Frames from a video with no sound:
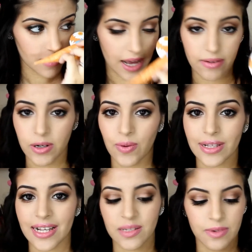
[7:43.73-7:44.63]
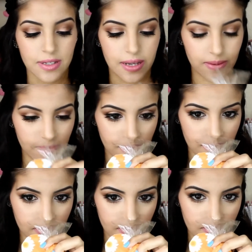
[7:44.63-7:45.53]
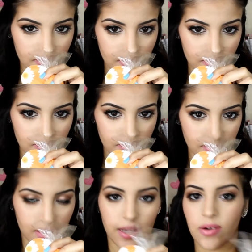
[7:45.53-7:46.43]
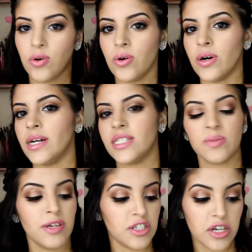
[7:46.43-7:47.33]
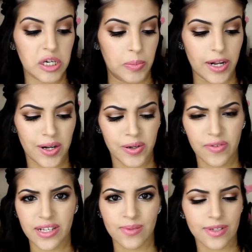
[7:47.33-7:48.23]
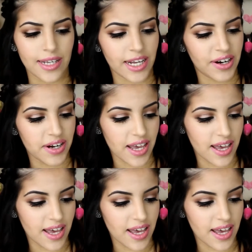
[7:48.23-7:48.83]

I don't know what that smells like. Oh, it smells good, but I don't know if that smells like carrot